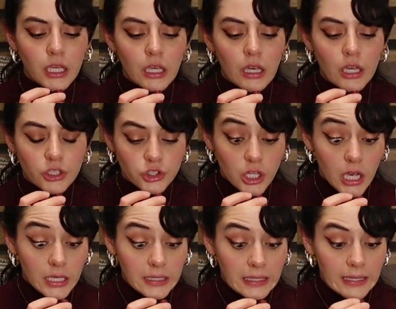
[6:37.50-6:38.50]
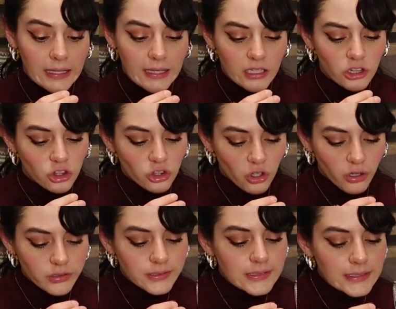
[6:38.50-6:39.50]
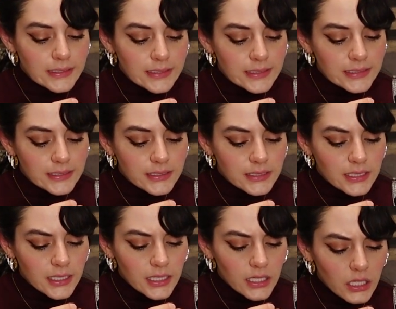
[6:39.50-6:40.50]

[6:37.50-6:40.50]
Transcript: my gosh, I cannot see.